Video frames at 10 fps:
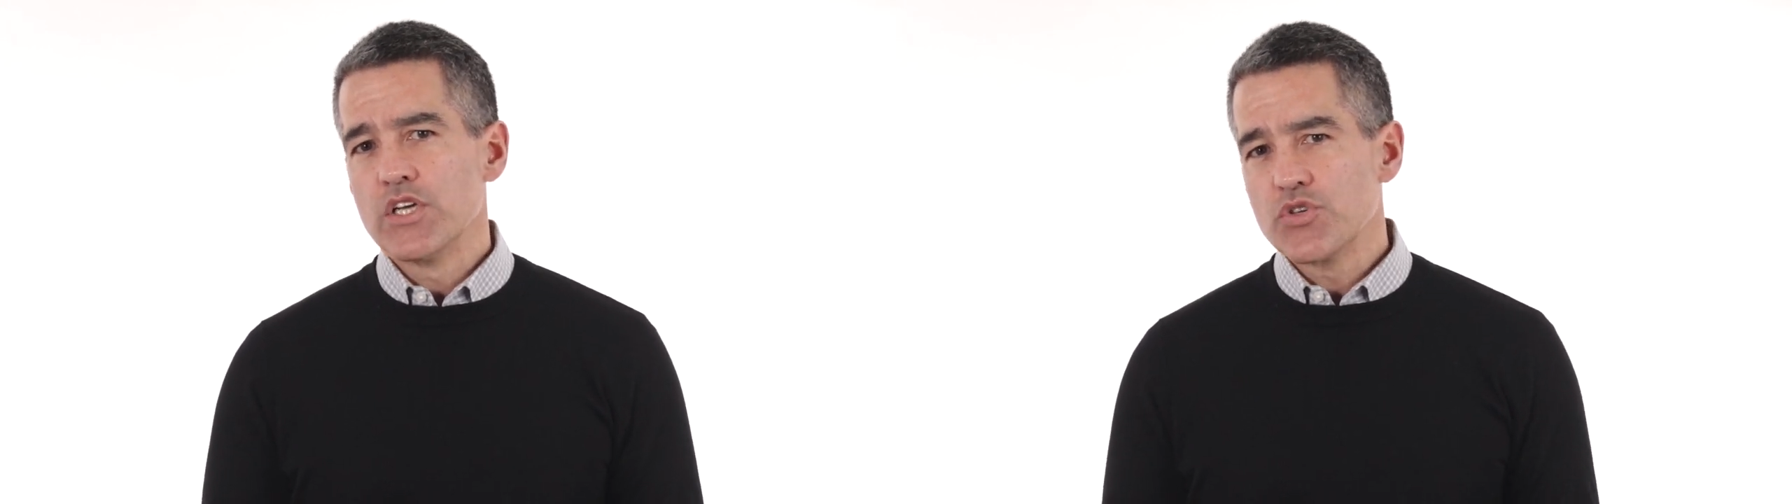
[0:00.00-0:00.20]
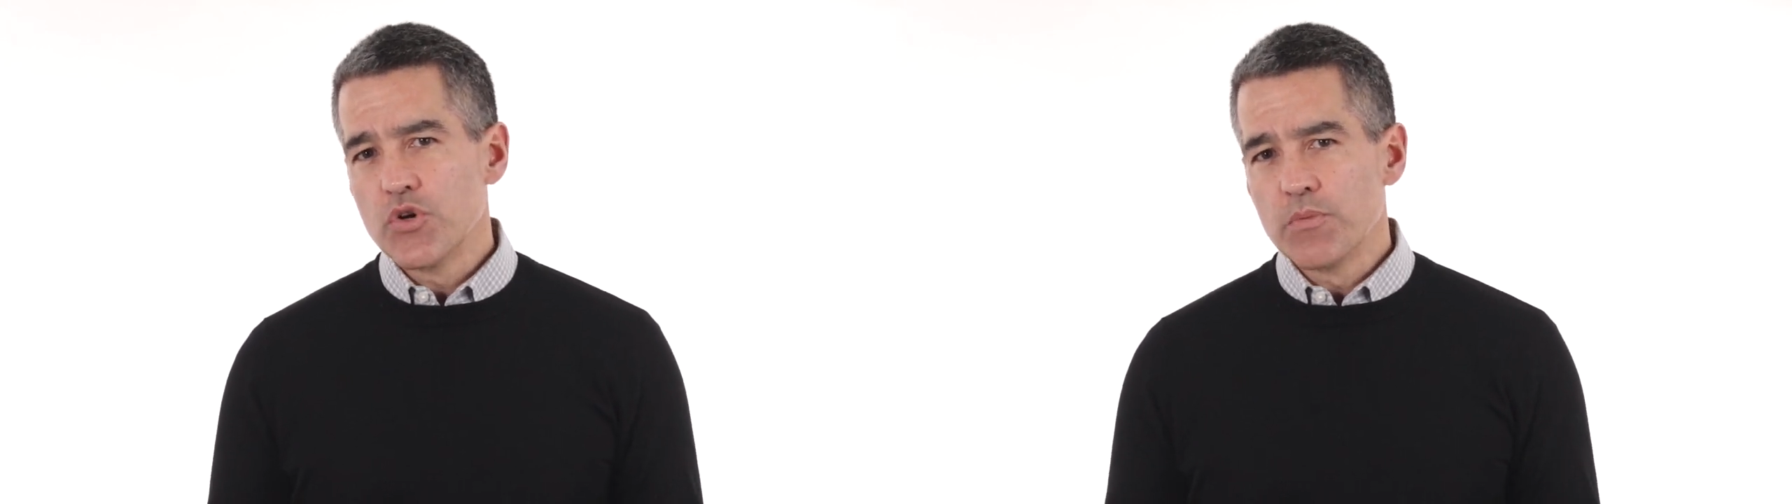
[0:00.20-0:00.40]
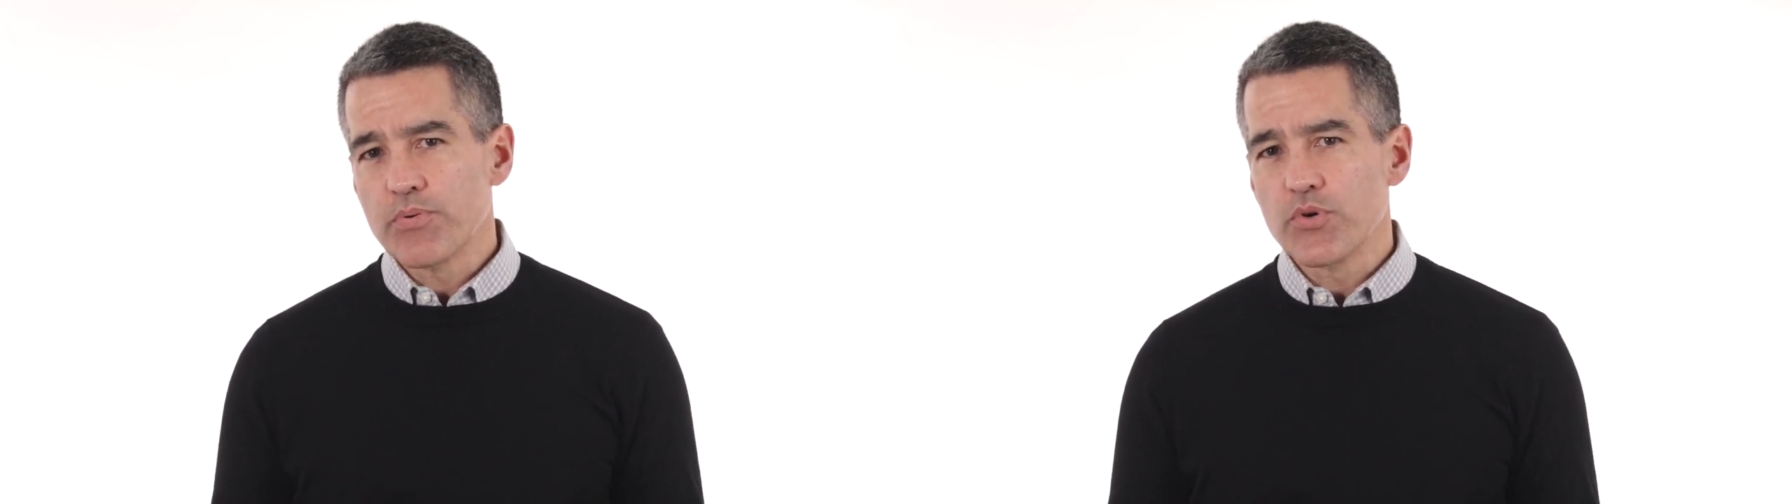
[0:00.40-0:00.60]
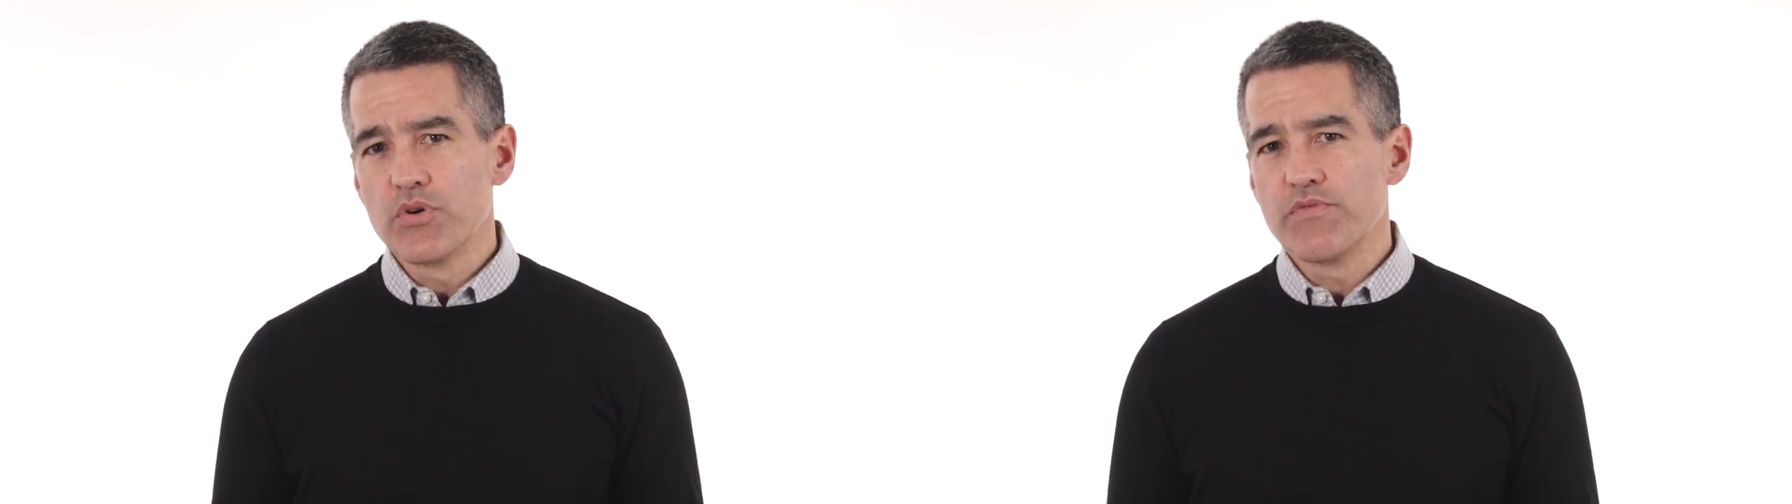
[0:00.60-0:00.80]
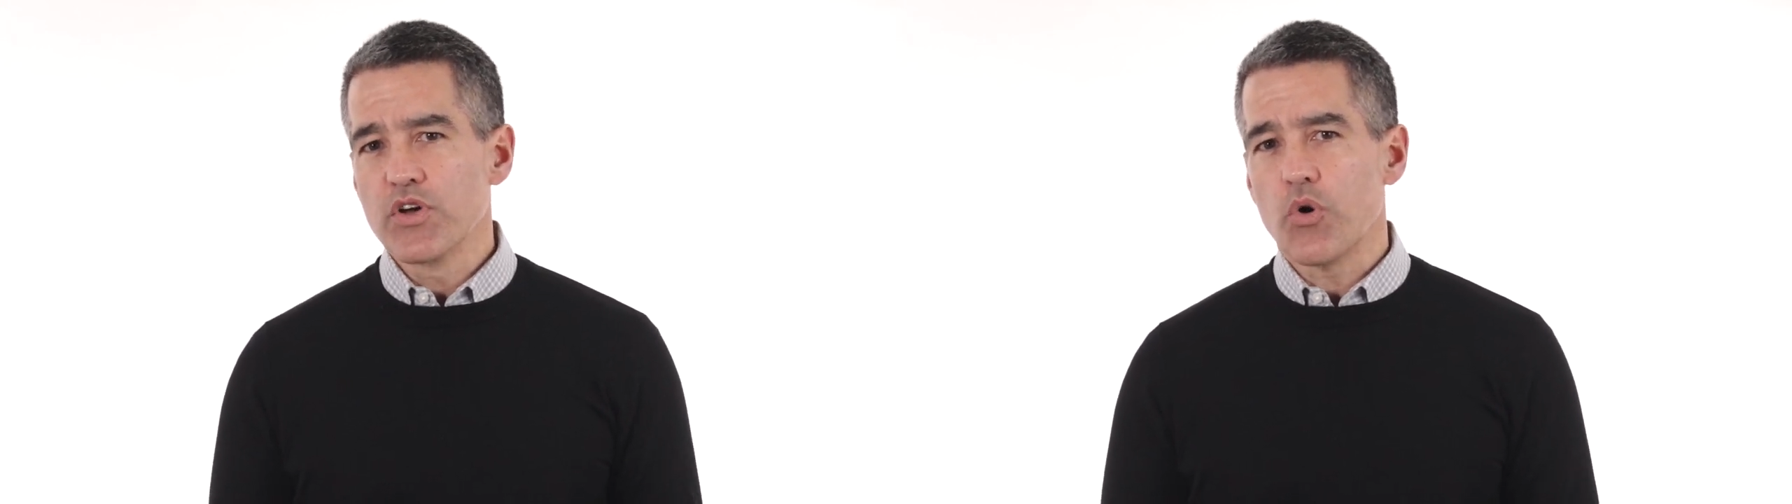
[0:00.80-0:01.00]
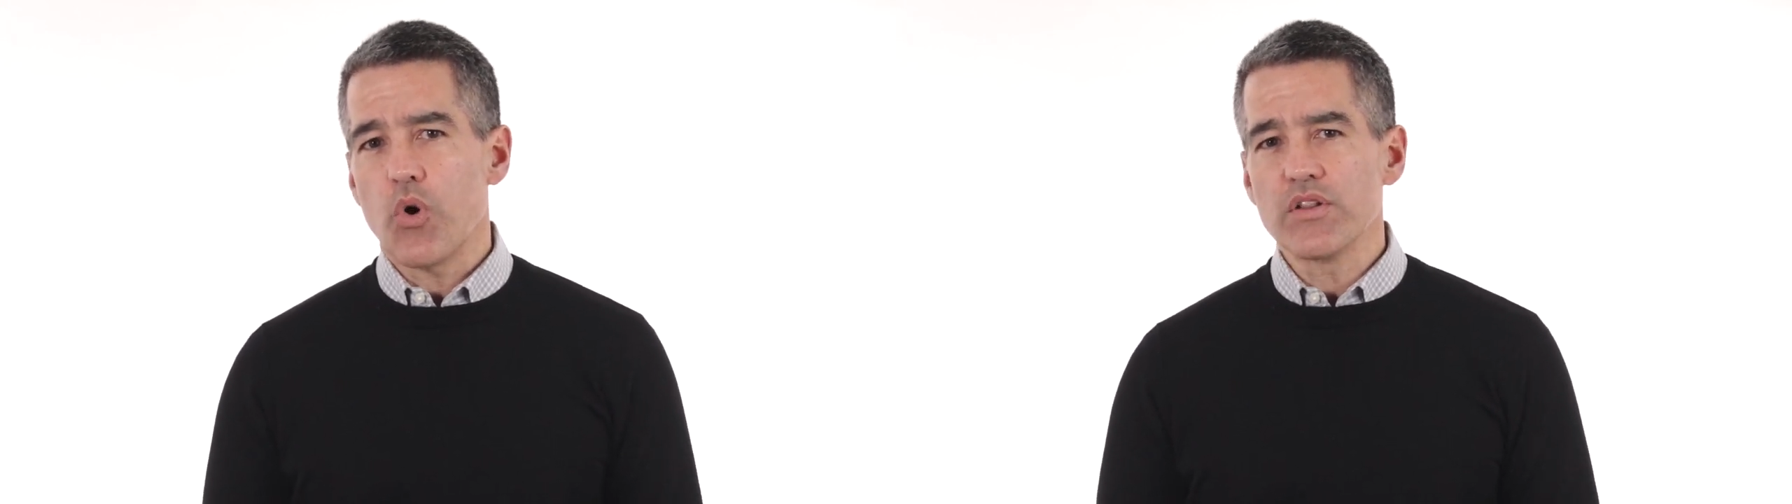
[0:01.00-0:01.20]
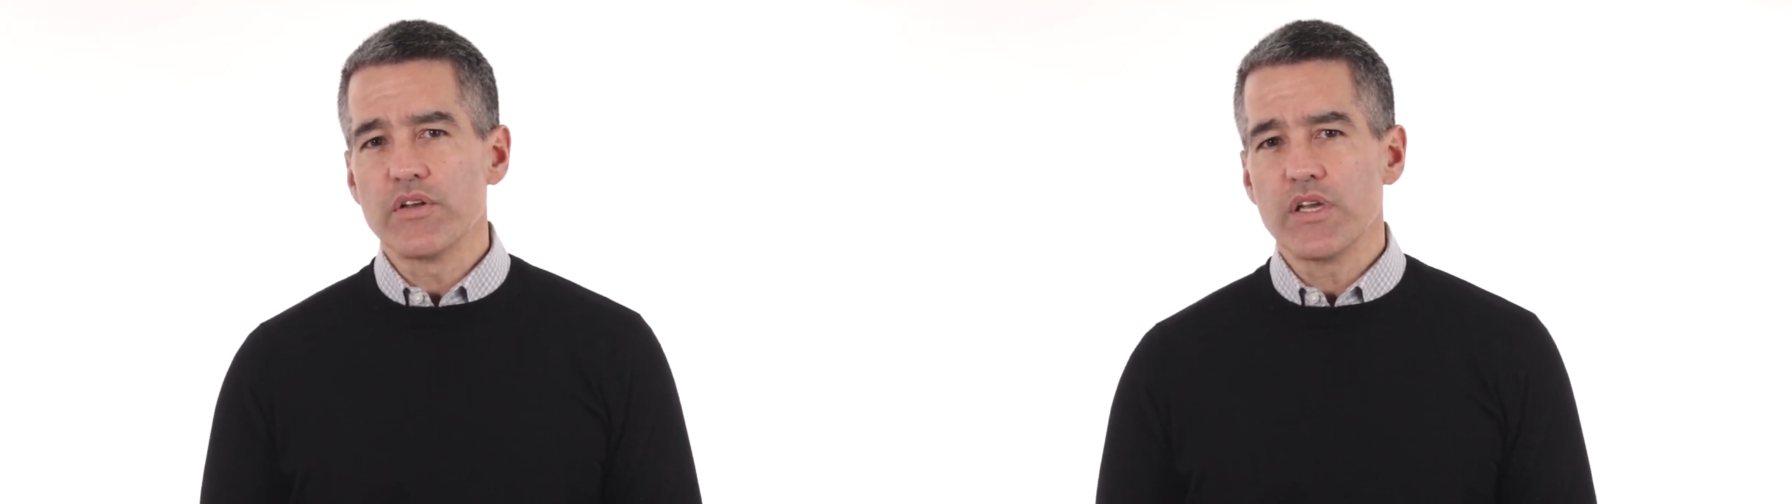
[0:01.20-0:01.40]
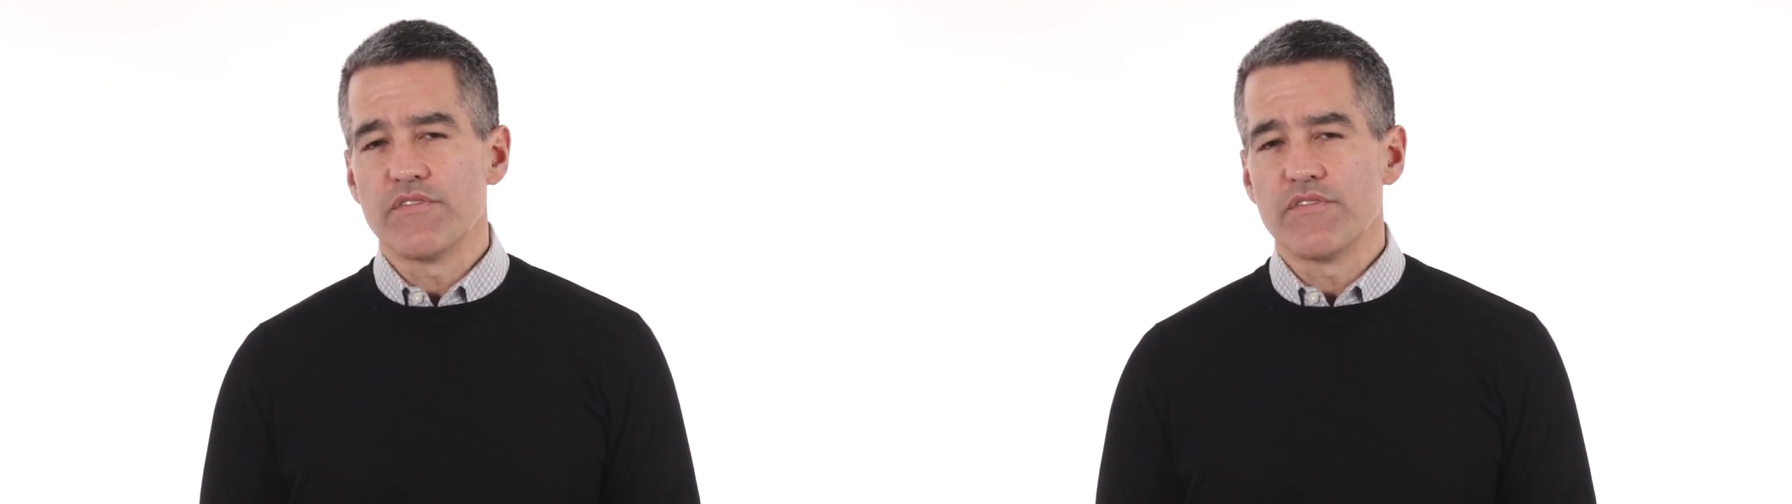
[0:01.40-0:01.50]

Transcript: to improve the quality